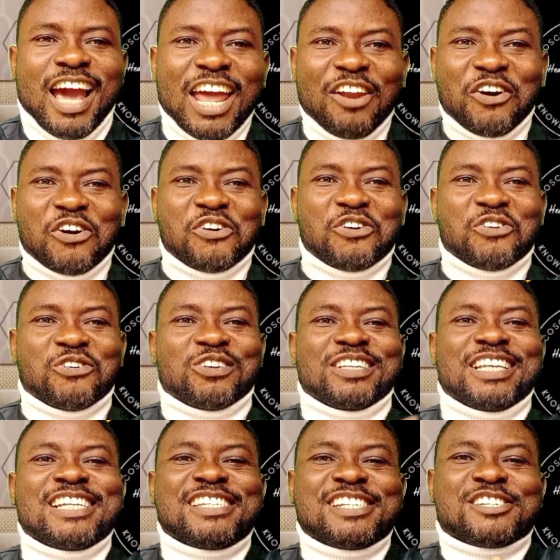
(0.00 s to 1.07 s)
Hello,
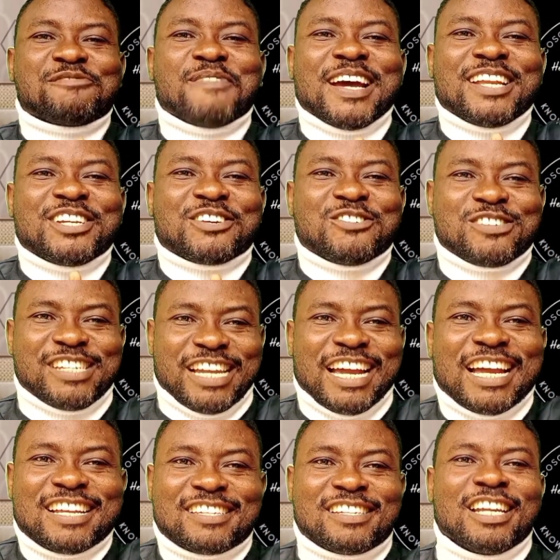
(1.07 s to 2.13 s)
this is Medical
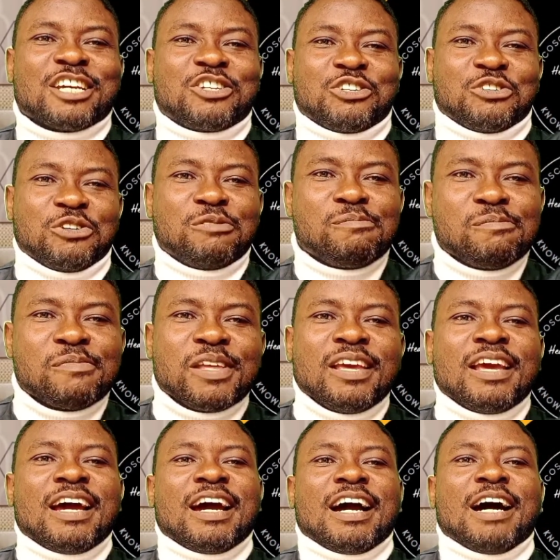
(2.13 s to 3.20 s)
Science Lecture Room.
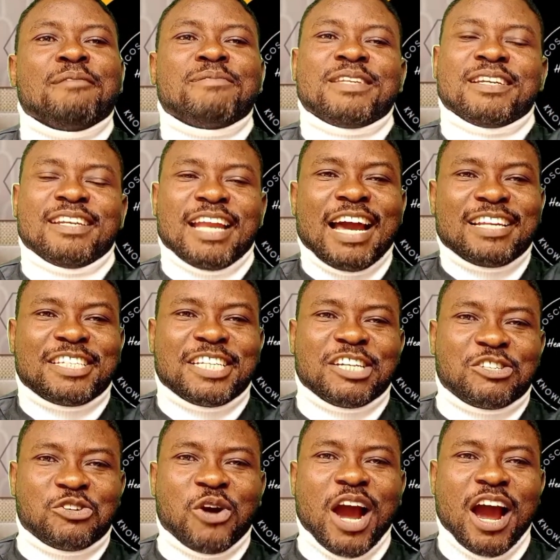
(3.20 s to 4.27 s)
I'm delighted
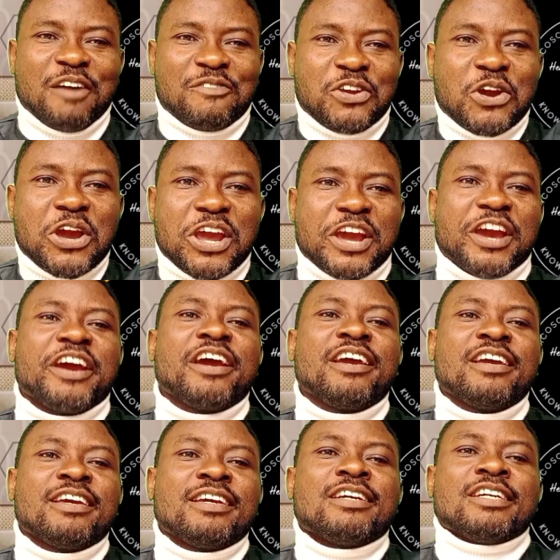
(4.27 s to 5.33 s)
to have you here.
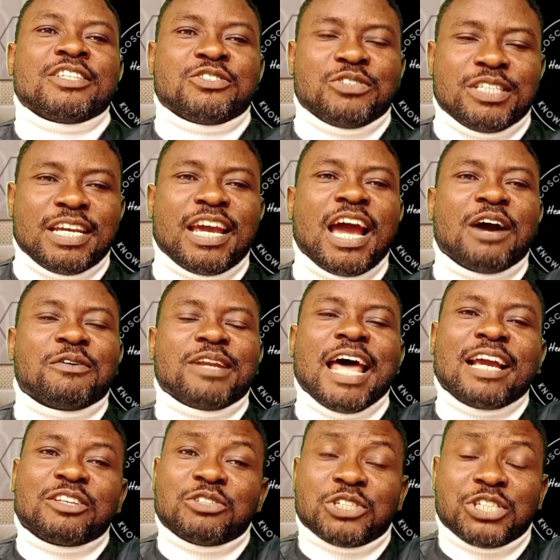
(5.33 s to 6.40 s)
Today I would
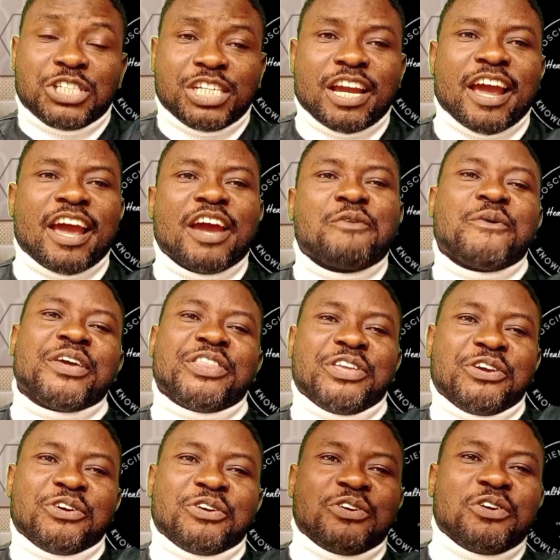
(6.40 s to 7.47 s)
like to share with
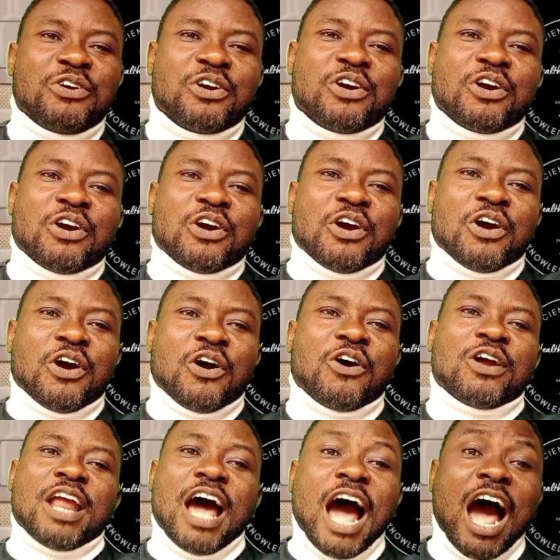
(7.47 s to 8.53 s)
you
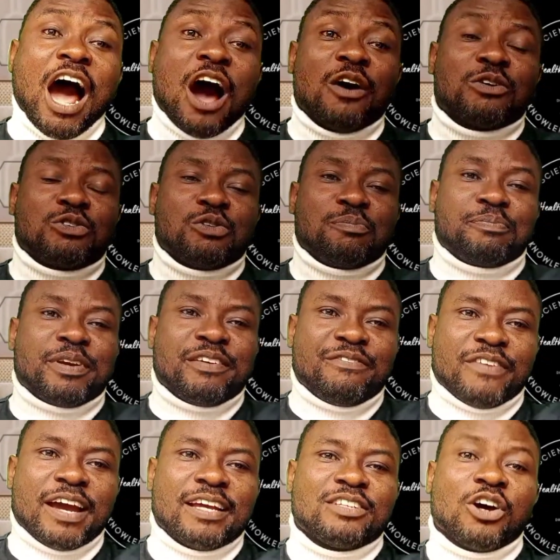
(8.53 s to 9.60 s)
on how to
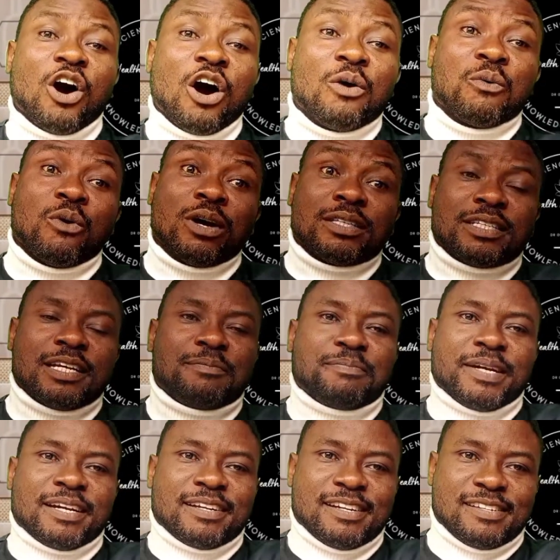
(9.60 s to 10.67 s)
prevent unwanted
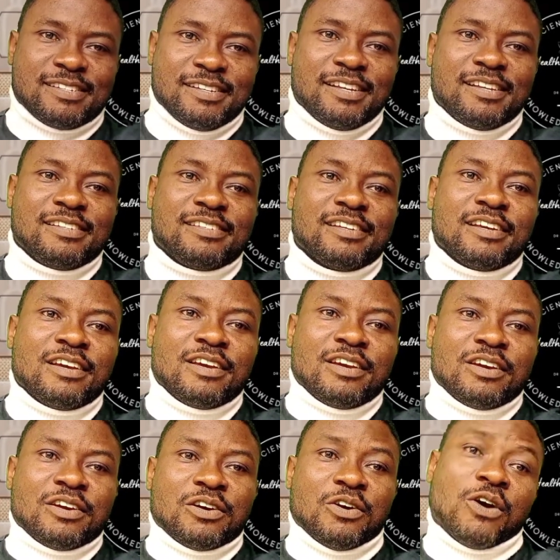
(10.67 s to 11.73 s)
pregnancies
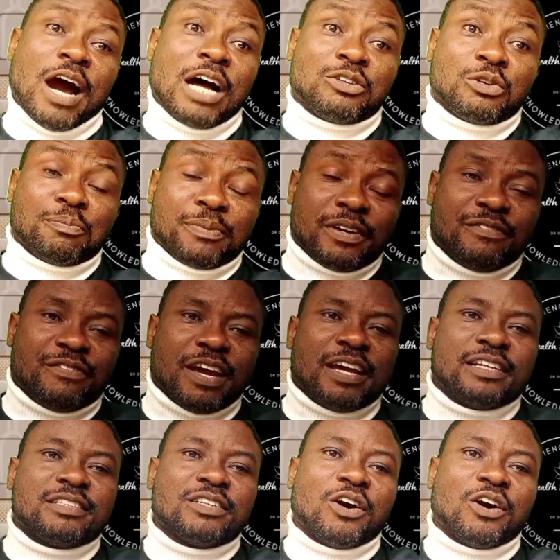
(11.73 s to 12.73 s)
or how to prevent